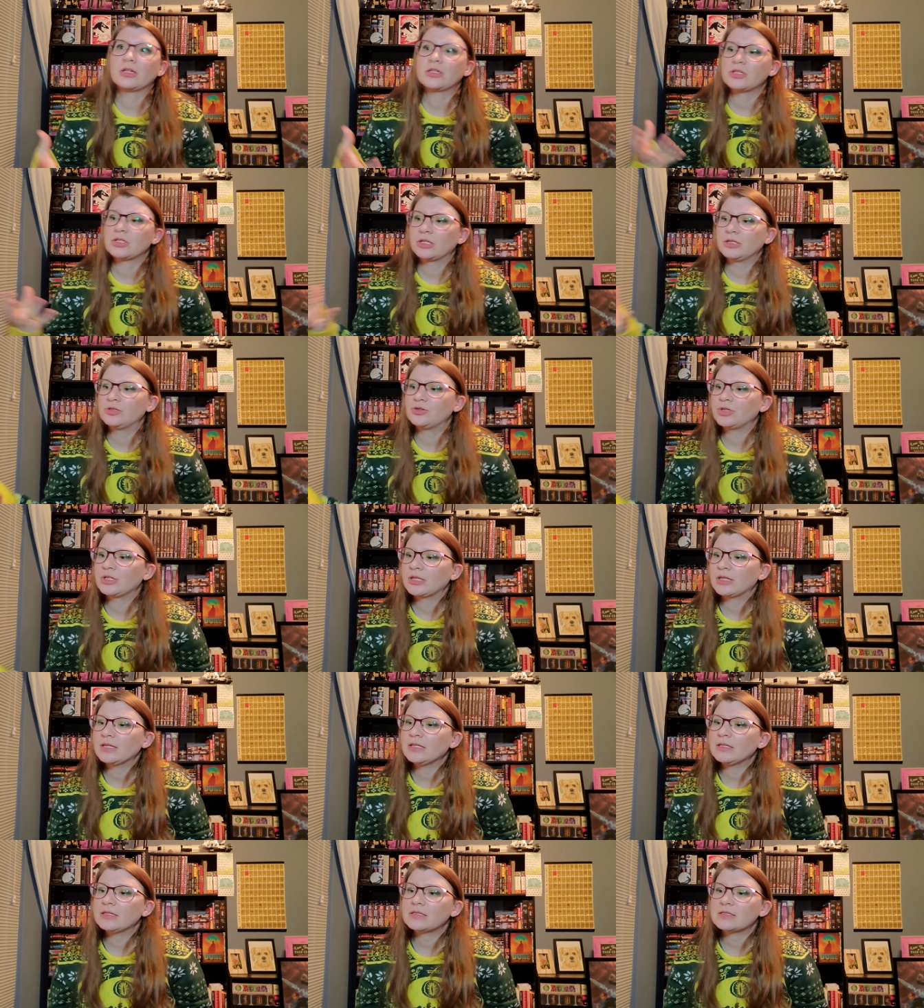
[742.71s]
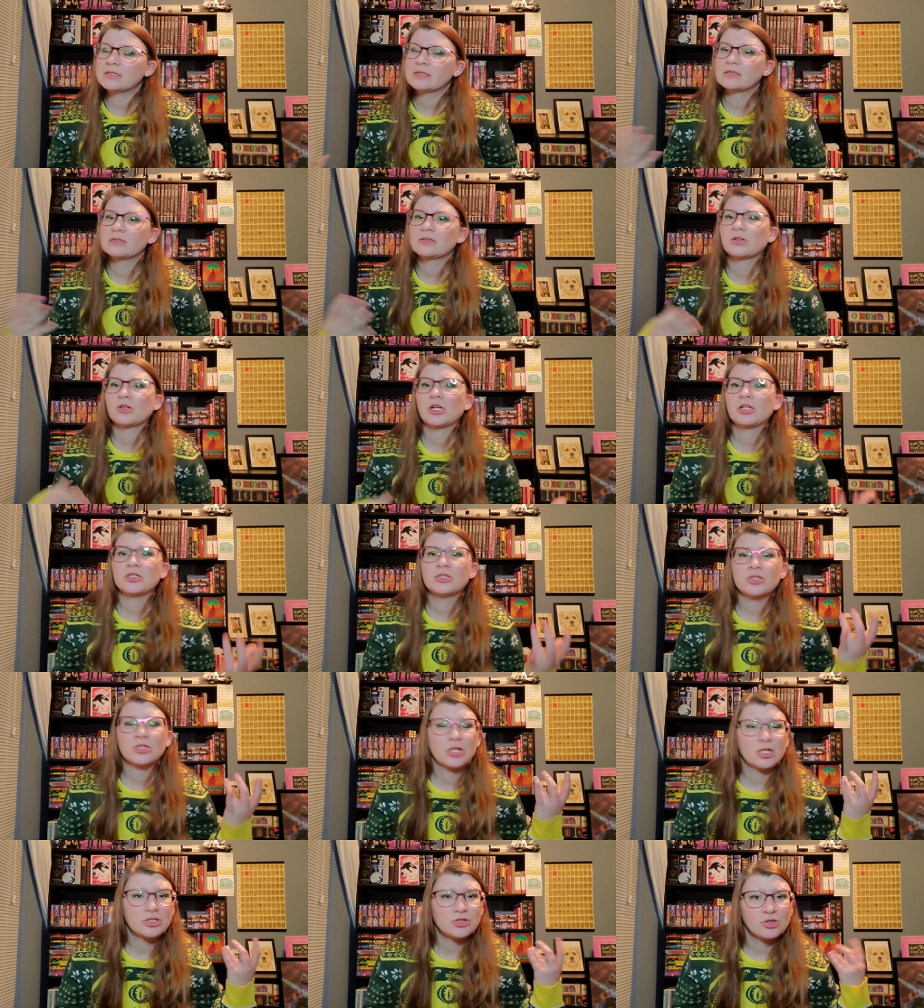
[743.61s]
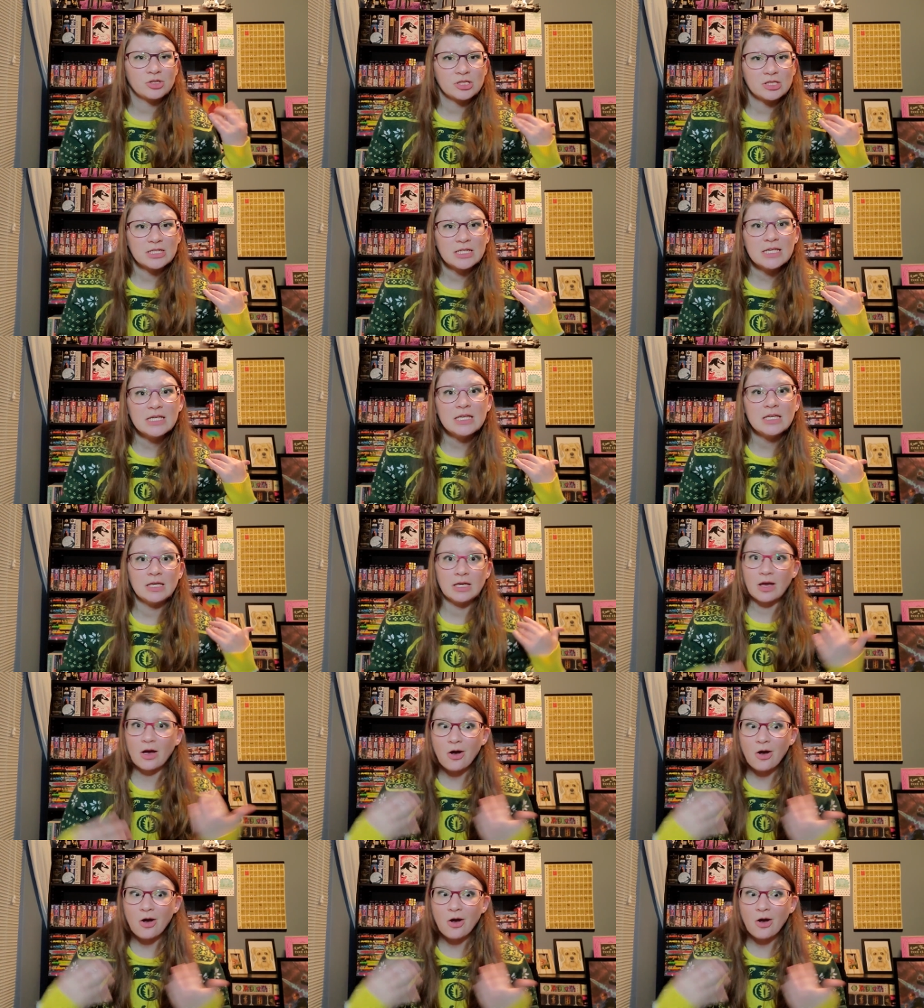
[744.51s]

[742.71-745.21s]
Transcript: Should I drink this? Should I drink tea?